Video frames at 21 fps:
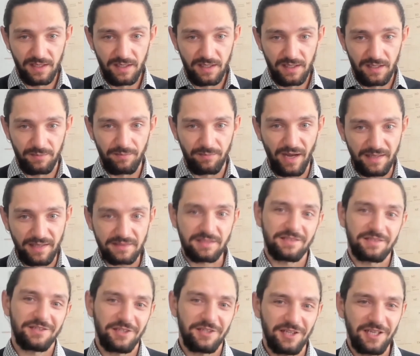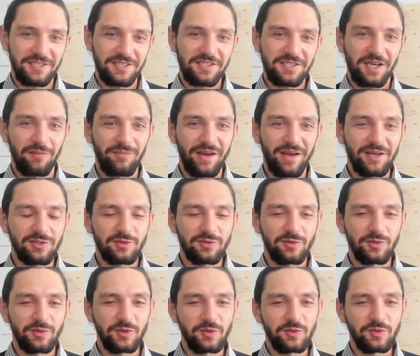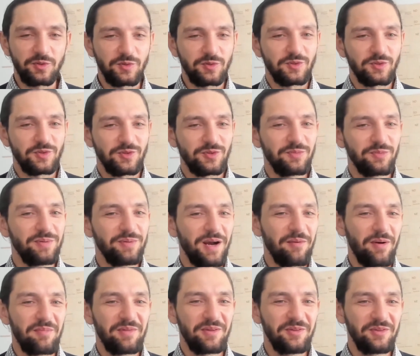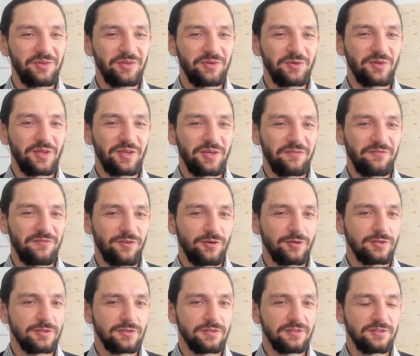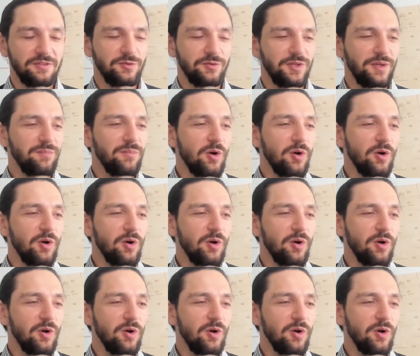But let's come back to the